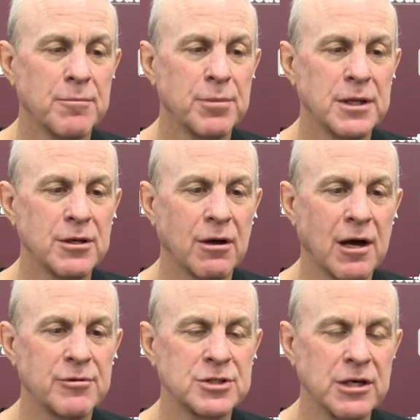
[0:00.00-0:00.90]
But, you know,
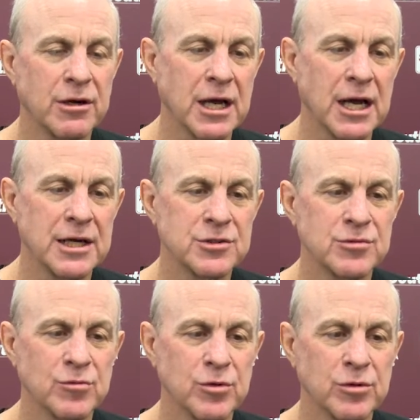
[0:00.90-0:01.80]
obviously our
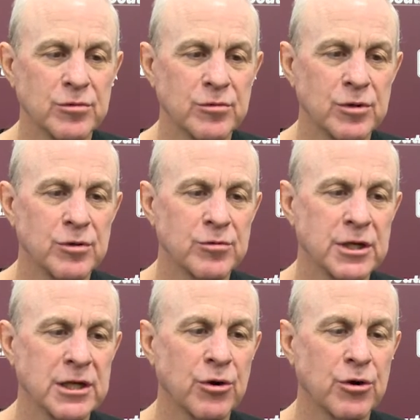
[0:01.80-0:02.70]
guys were
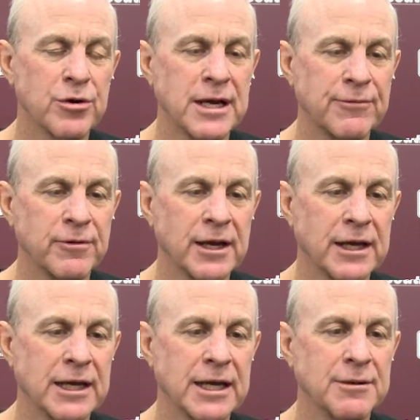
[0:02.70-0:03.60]
really hurting after
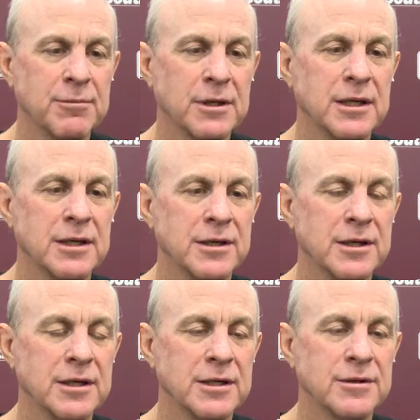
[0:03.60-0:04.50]
that game. And,
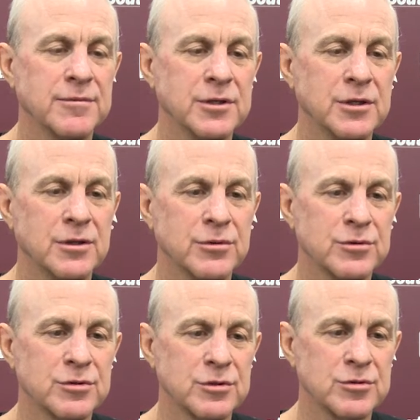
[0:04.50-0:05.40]
you know, there
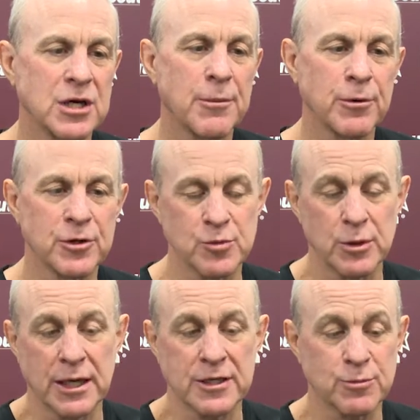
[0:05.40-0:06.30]
was somberness.
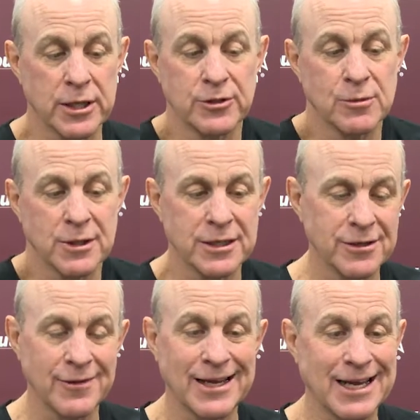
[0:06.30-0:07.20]
But I explained to them, hey, you
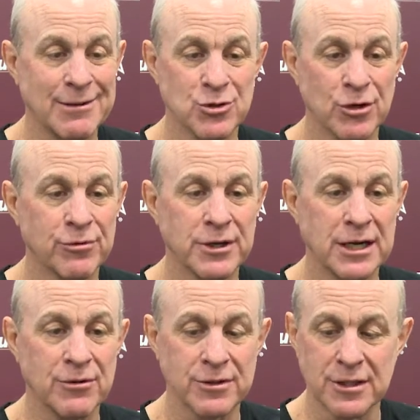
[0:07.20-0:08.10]
know, that game's over
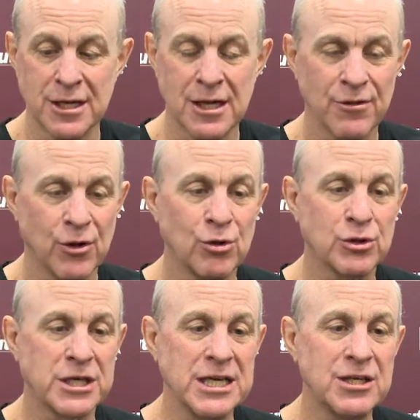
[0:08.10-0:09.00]
now. And the whole
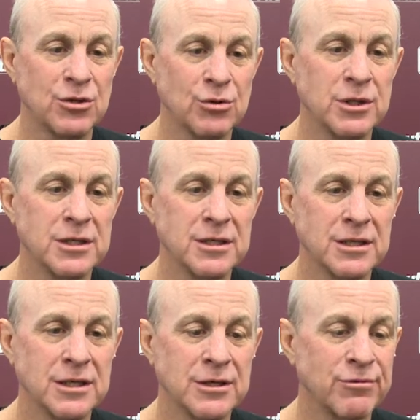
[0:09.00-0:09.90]
key to
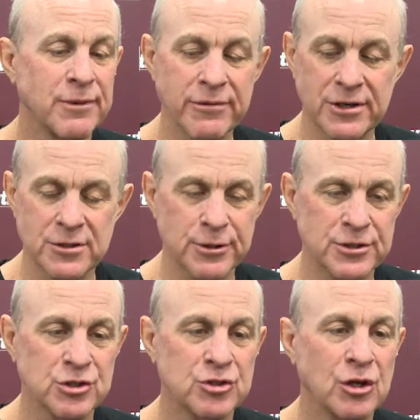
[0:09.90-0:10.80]
it, from every
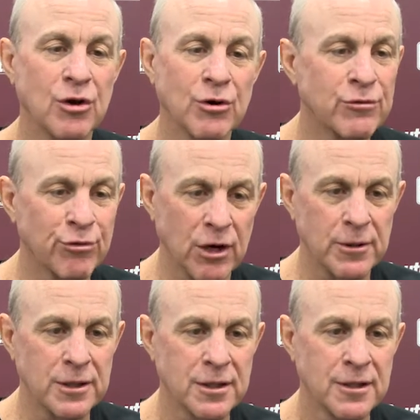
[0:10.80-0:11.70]
experience, is to learn
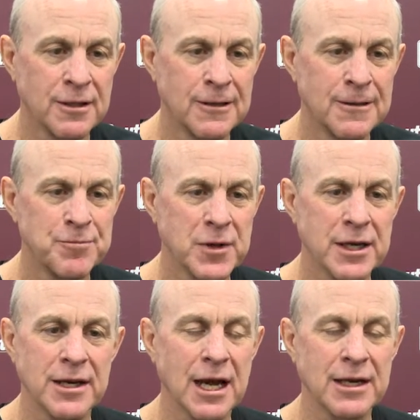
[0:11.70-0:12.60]
from it
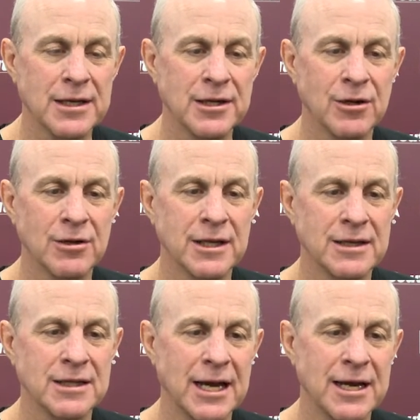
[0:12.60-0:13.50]
and not, you know,
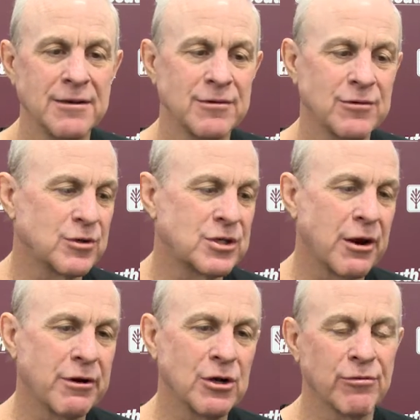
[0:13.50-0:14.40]
let that
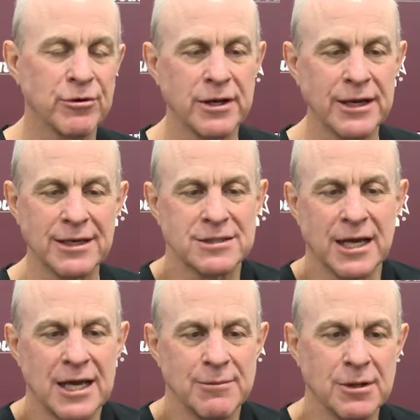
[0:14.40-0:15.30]
carry over in the next
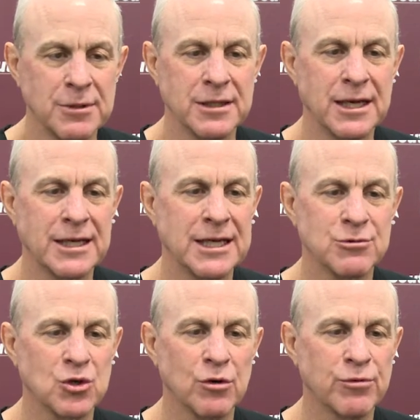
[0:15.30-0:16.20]
game. I mean, that
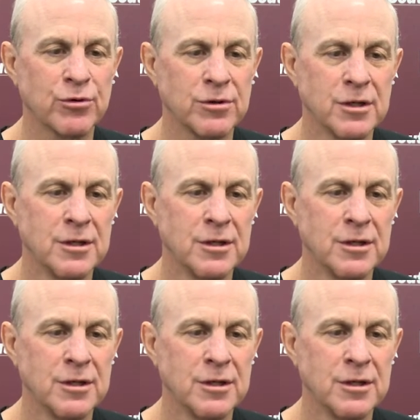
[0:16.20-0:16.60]
game's over.